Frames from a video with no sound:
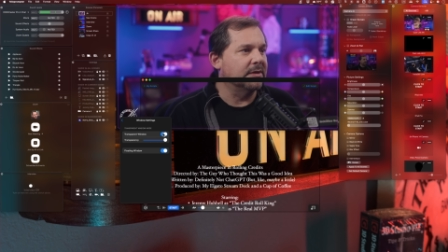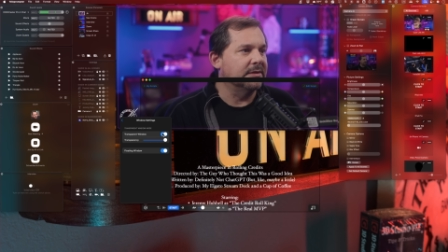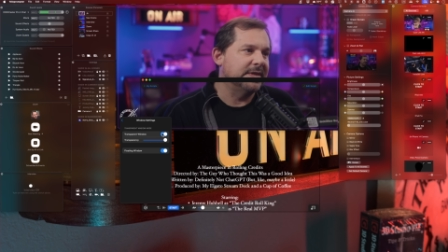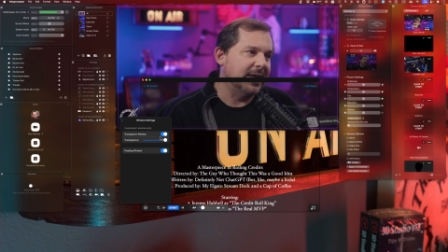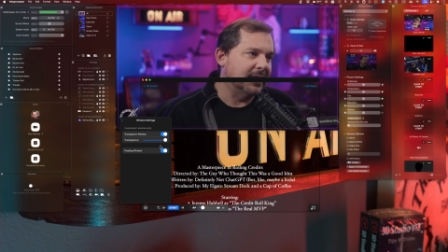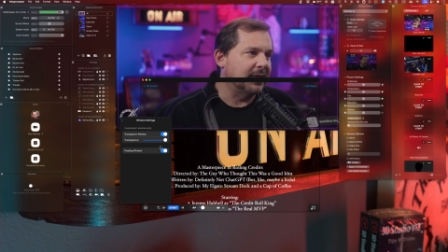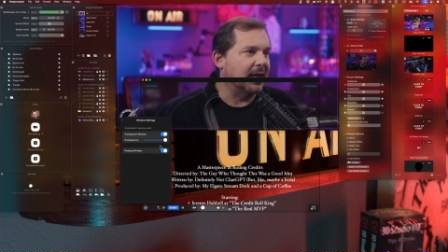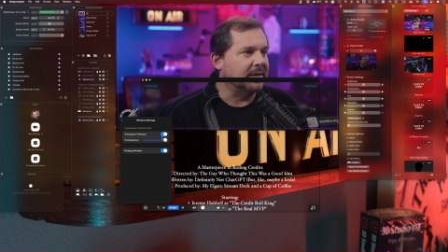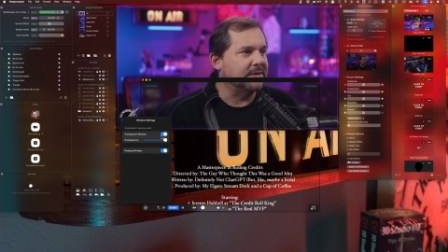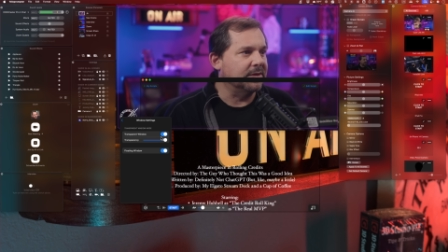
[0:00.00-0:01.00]
tend
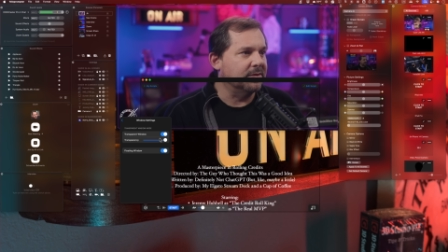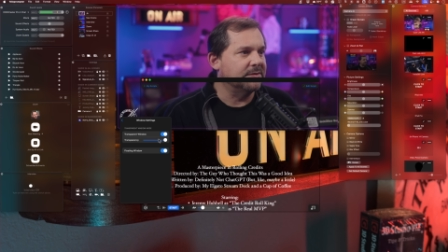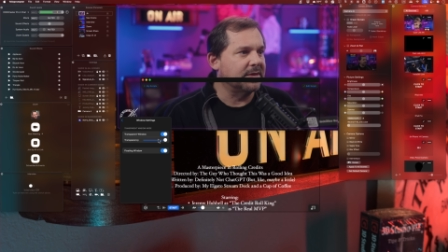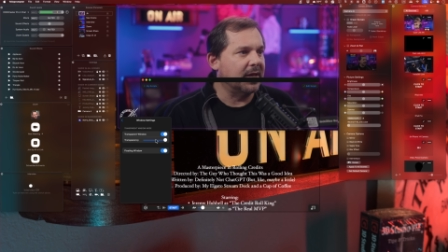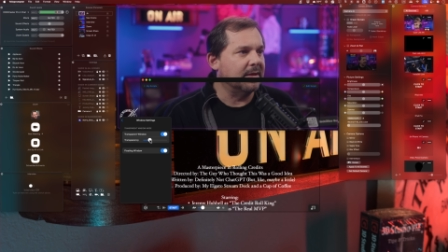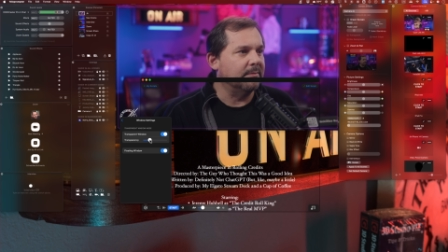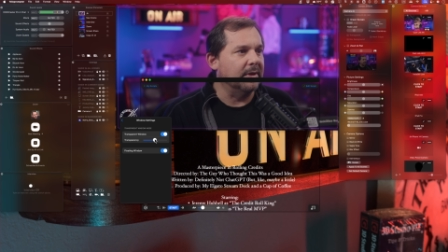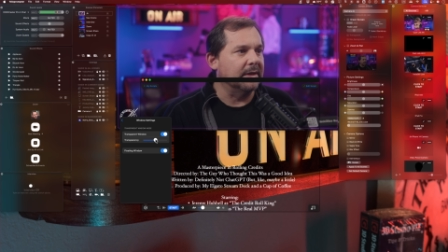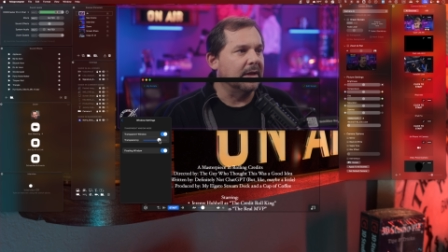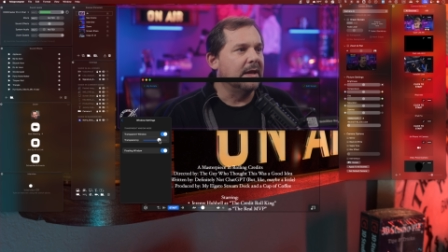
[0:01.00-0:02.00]
not to use that,
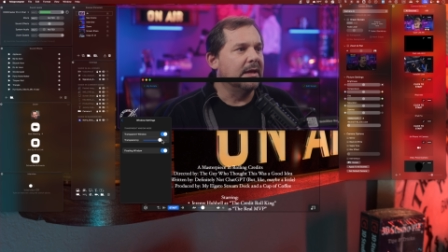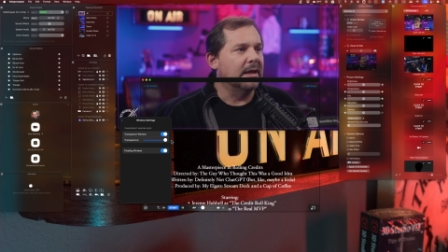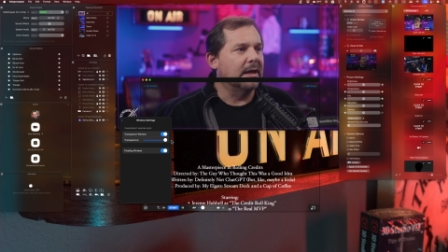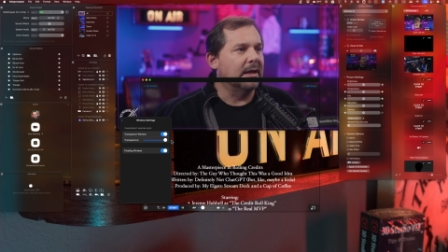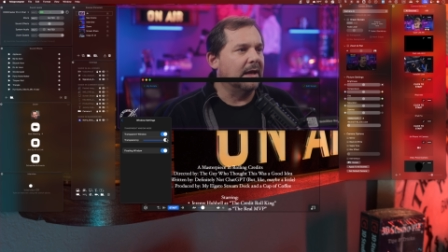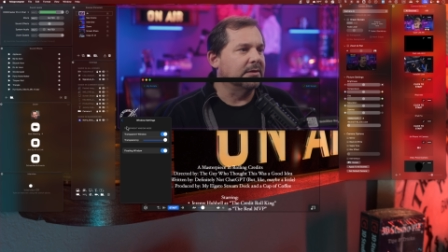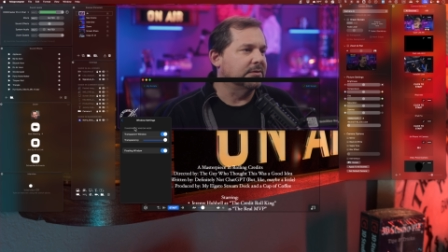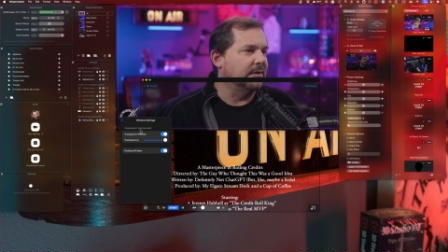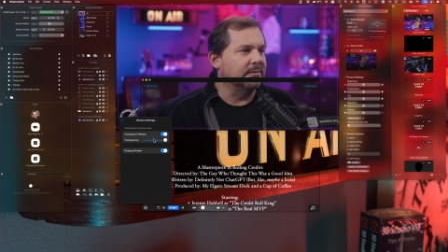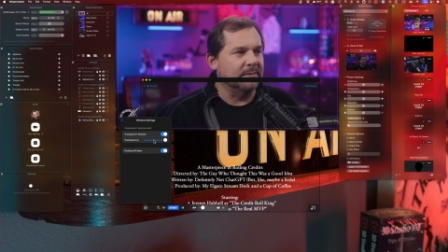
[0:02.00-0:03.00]
but
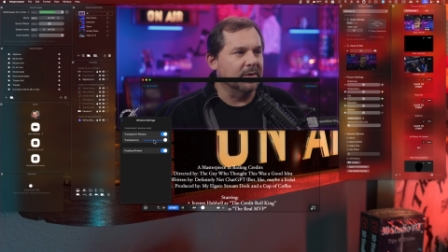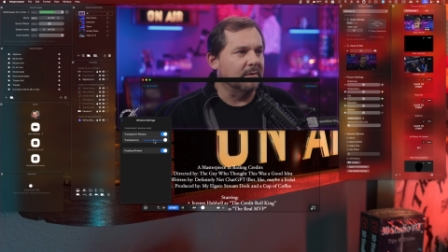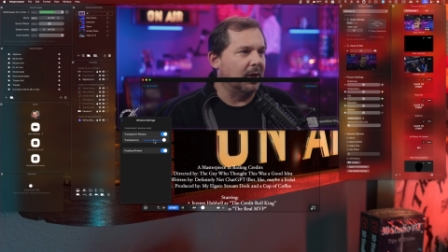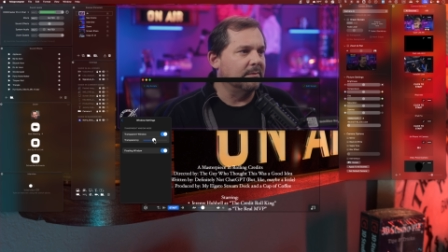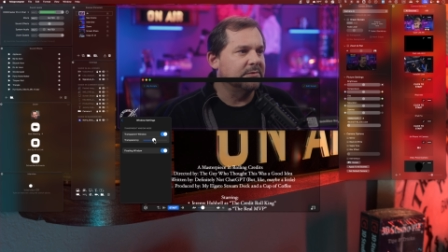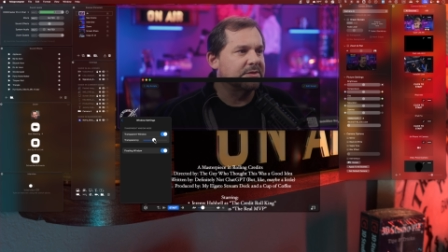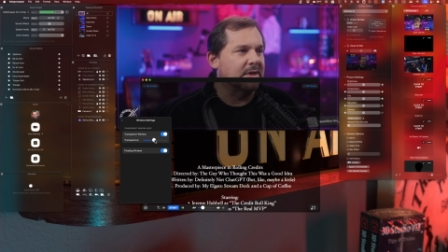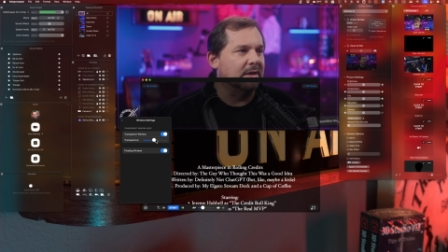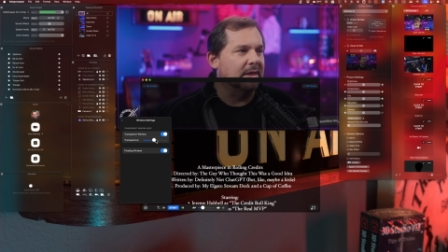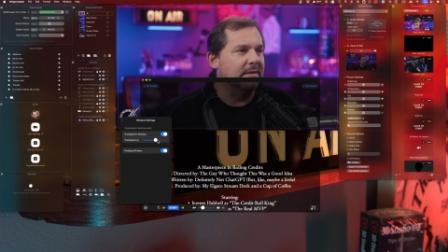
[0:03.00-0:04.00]
I'm just
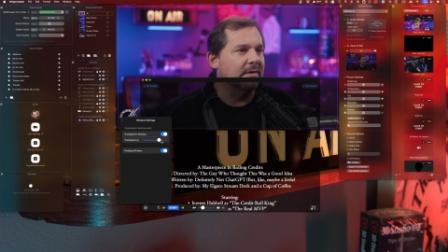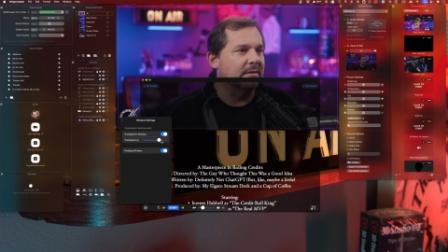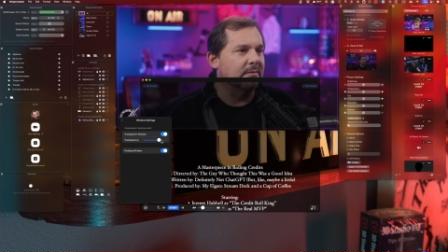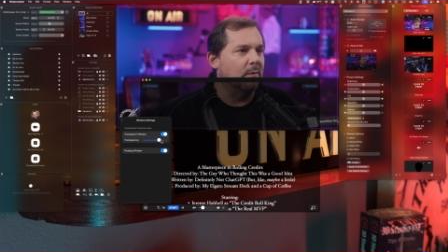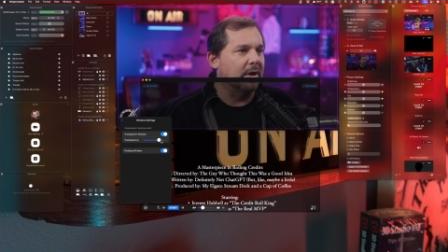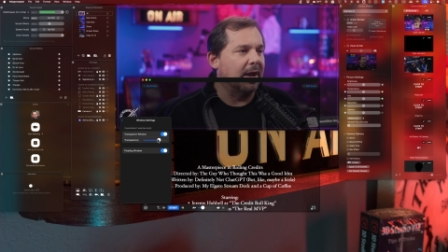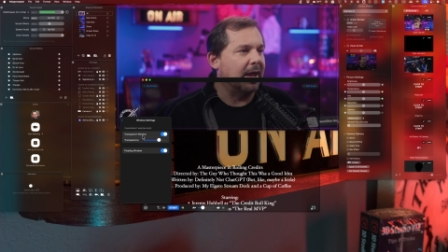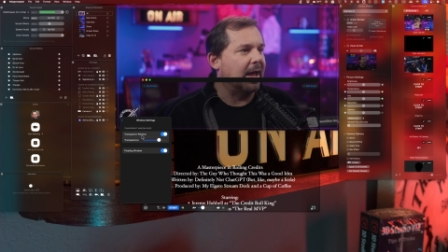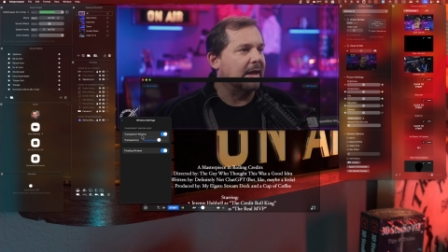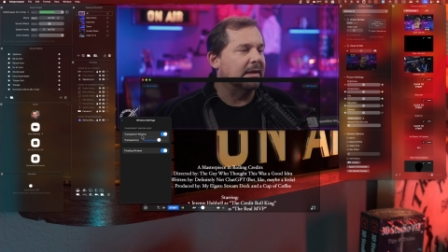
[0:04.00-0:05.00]
going to leave it where I
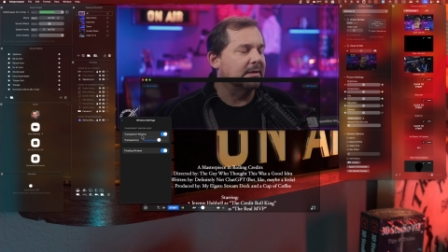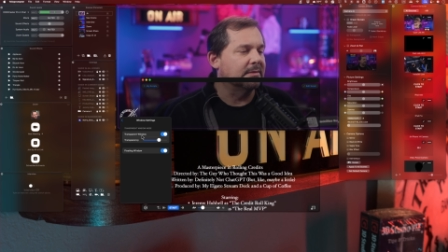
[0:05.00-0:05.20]
had it,